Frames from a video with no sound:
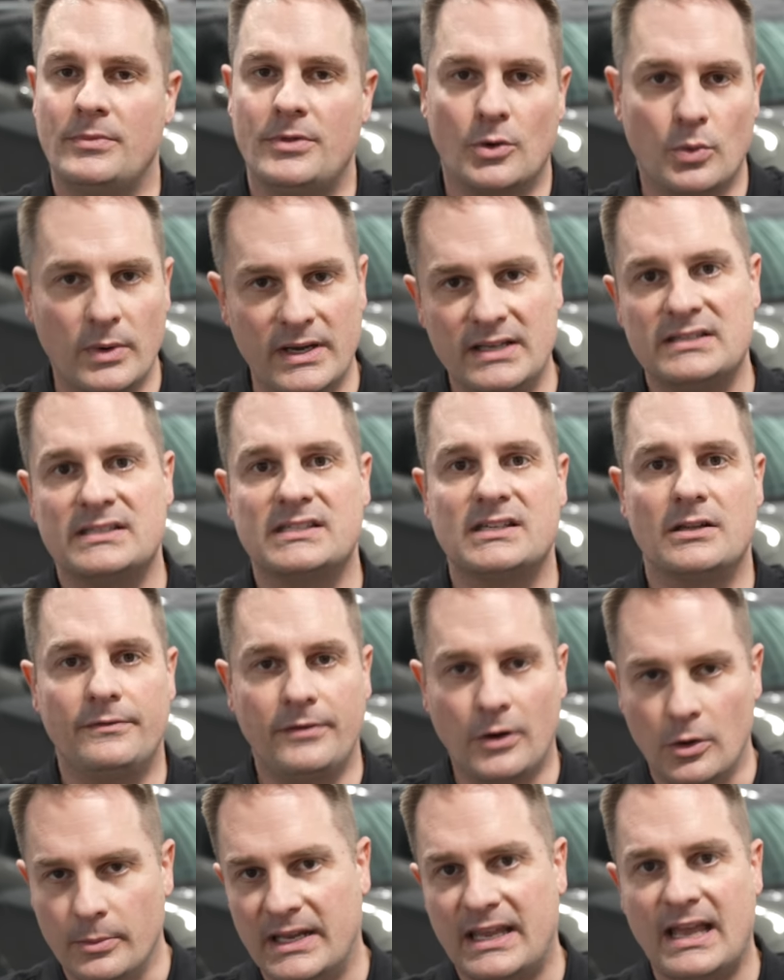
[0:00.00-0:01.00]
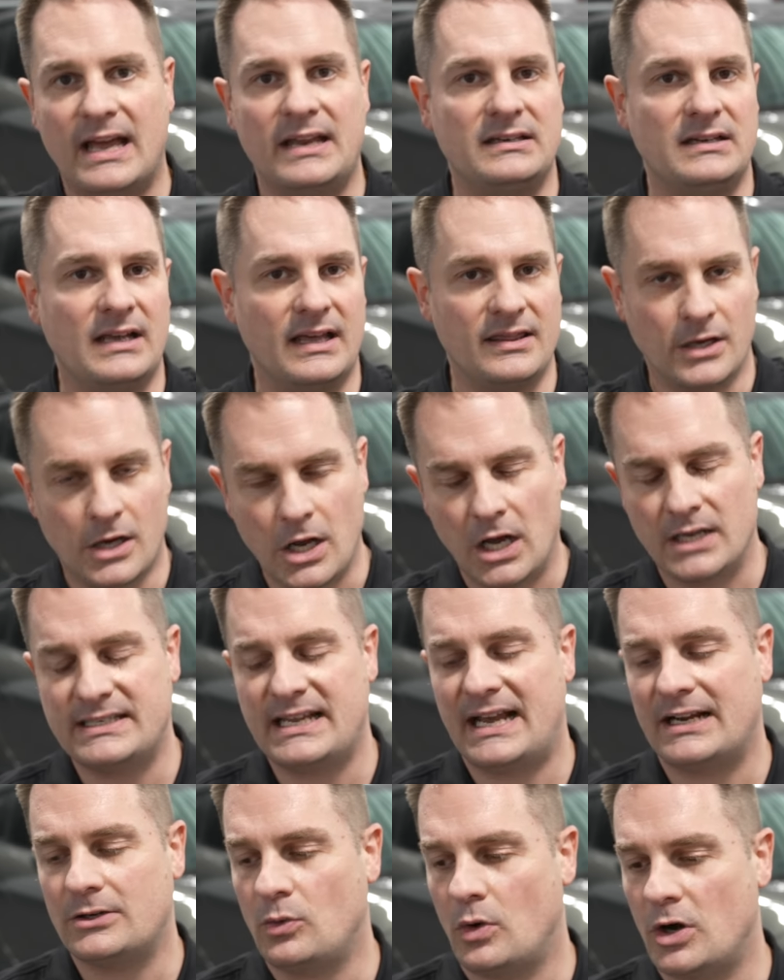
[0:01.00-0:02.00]
the rinse, the foam again, and the
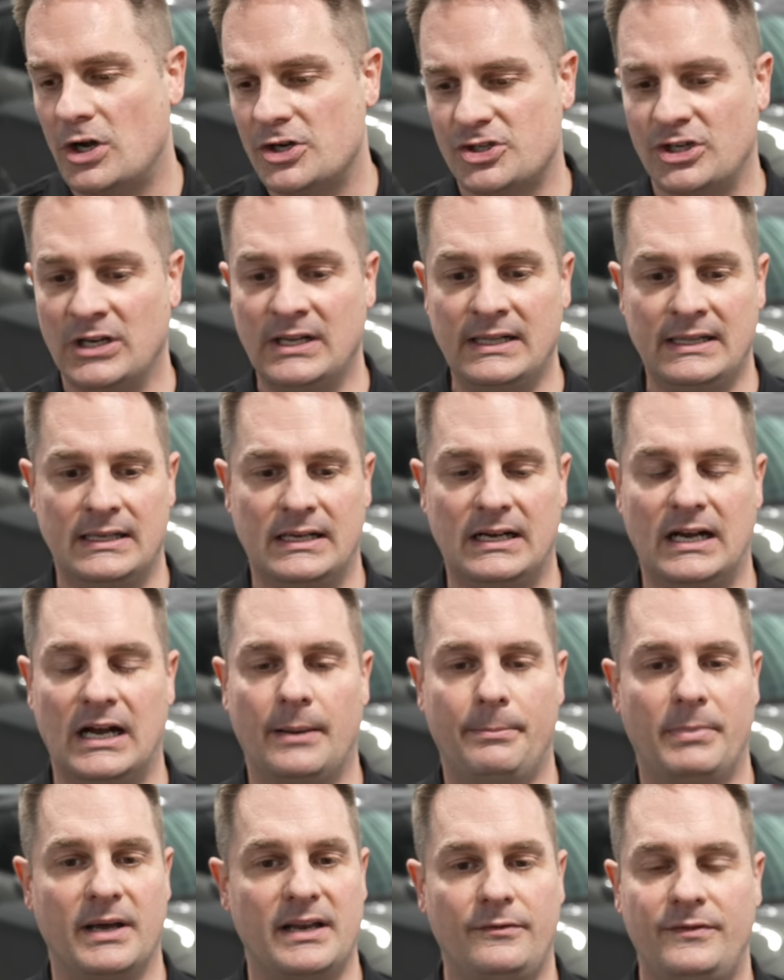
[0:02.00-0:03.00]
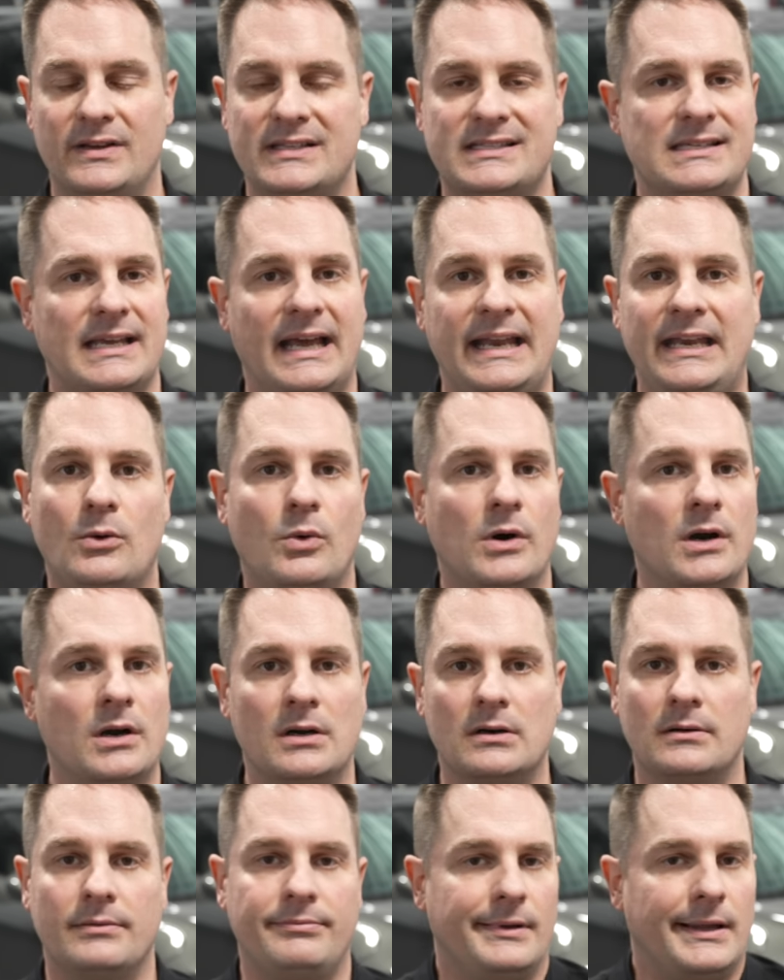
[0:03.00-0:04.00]
contact wash. But if it's
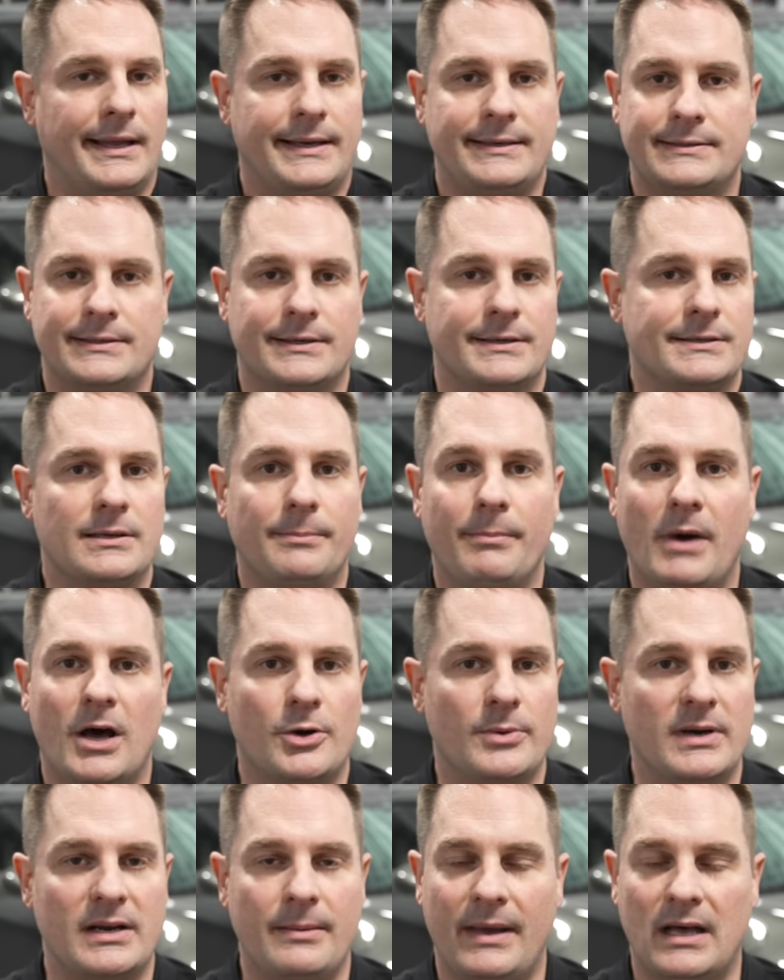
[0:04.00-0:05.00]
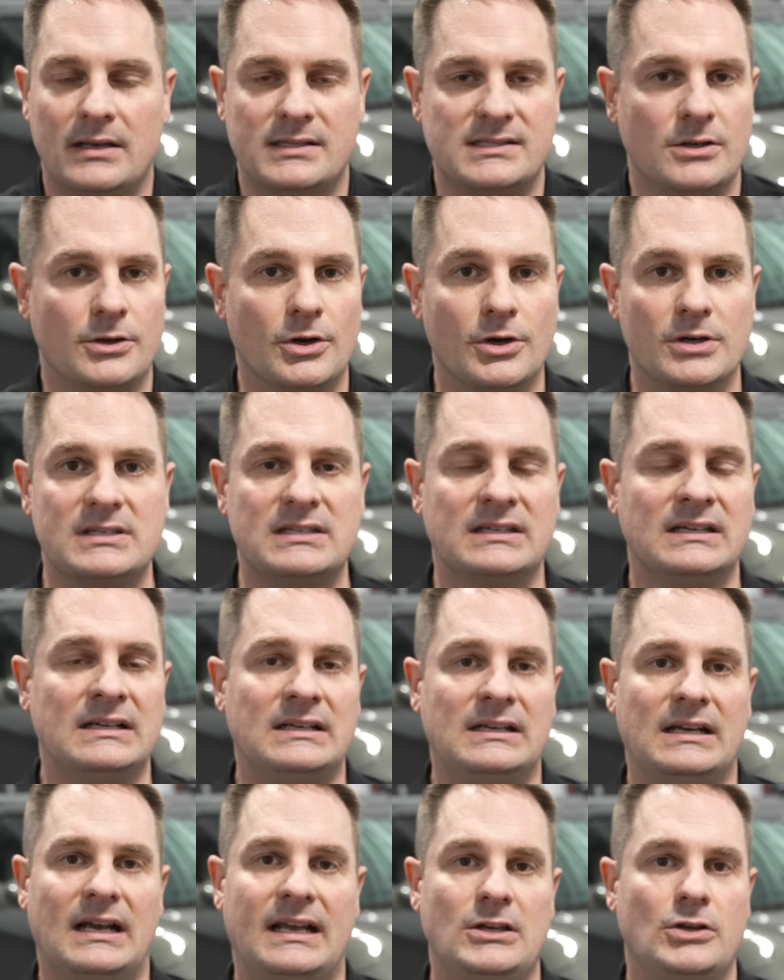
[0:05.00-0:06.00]
anywhere light dirt to moderate amounts of dirt
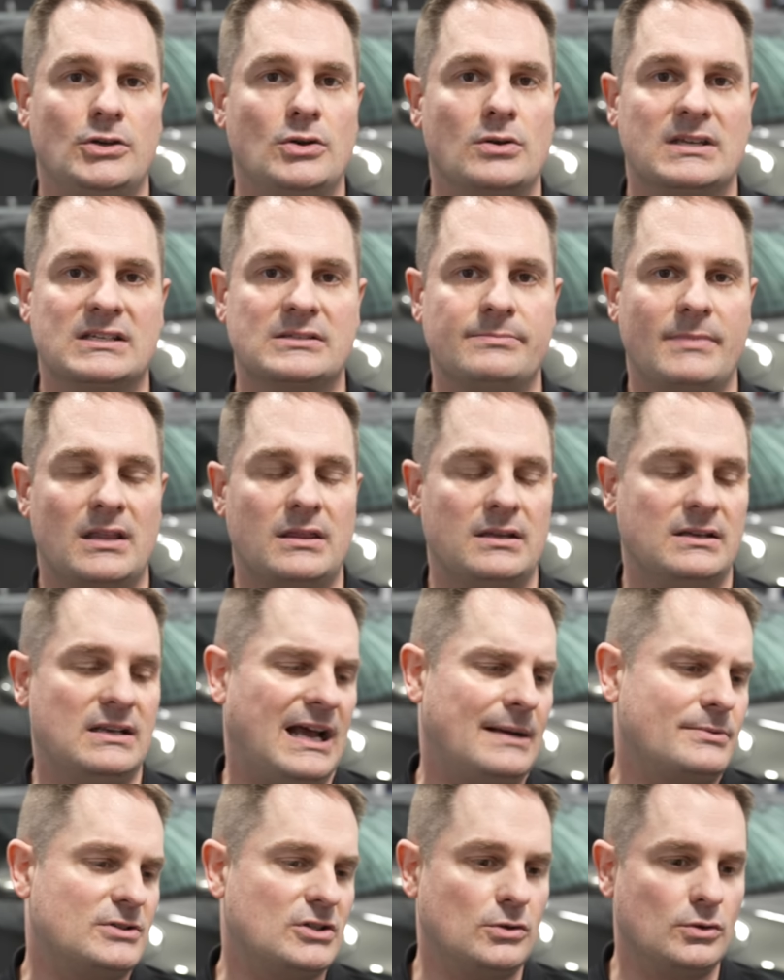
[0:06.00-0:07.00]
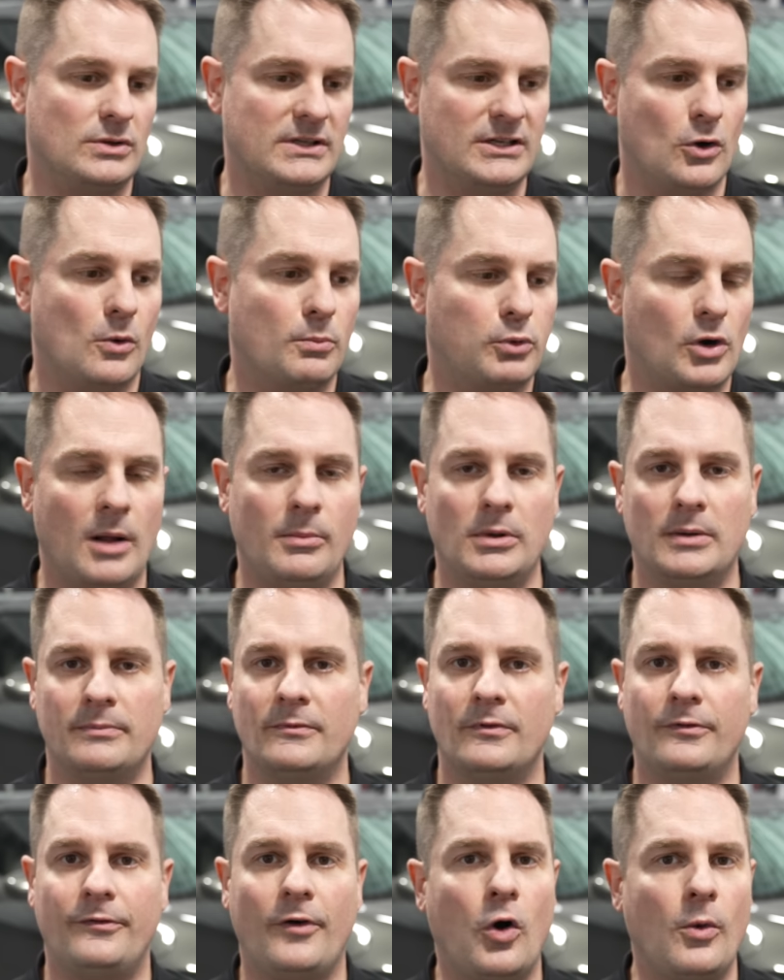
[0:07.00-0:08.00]
and you do this method, absolutely no
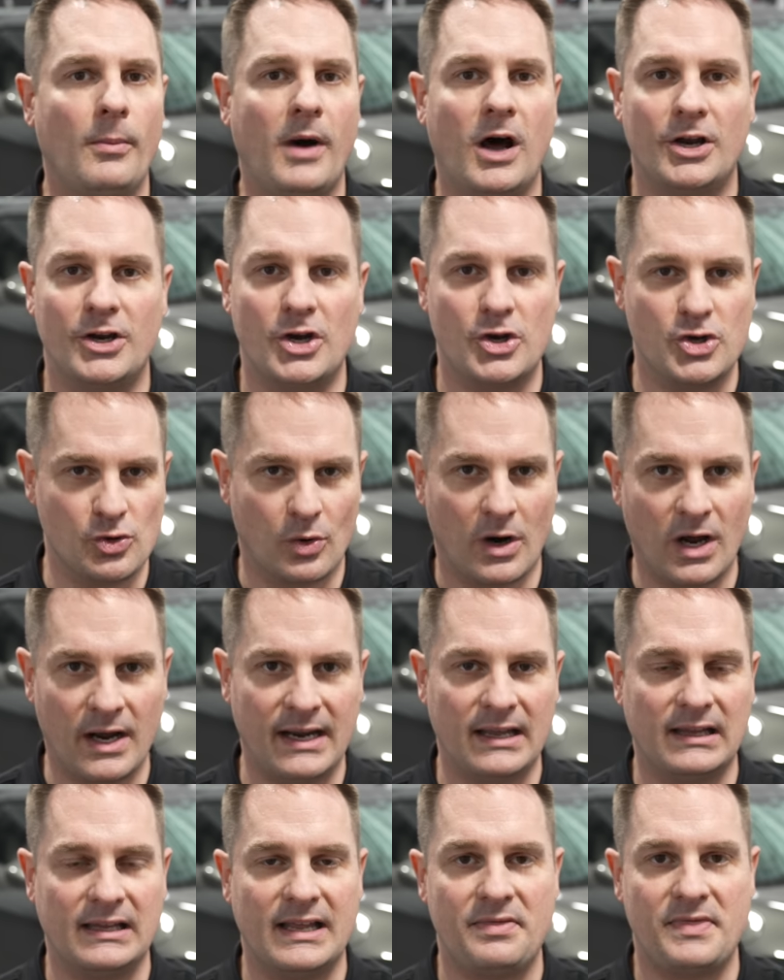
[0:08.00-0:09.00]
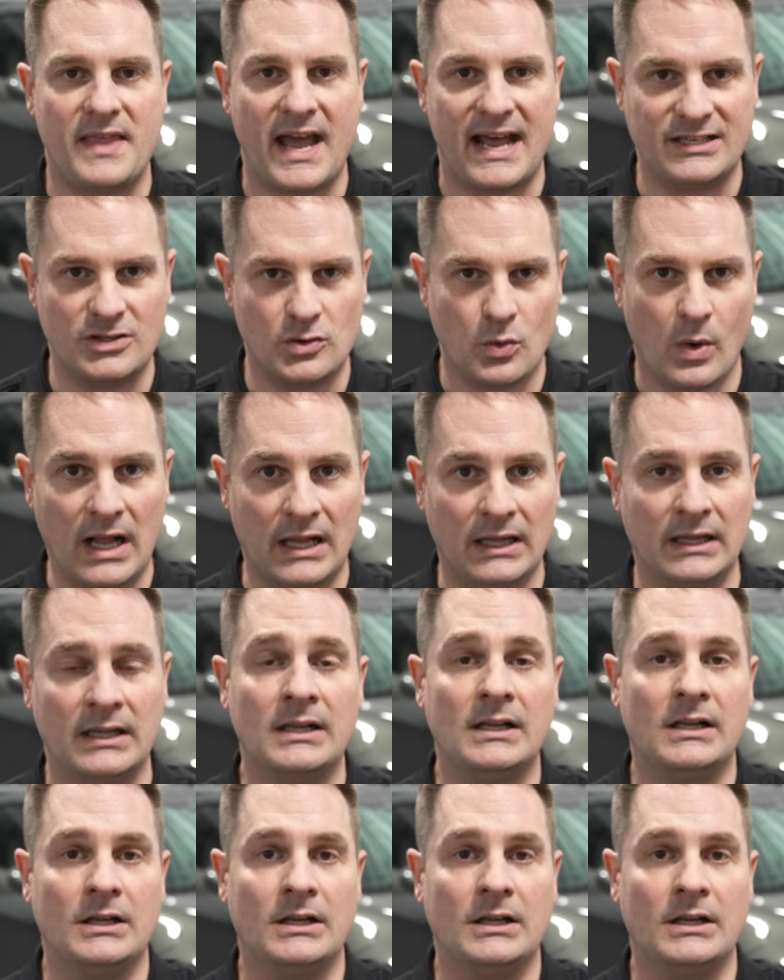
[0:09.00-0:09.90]
problem. Foam on dry, let that dwell,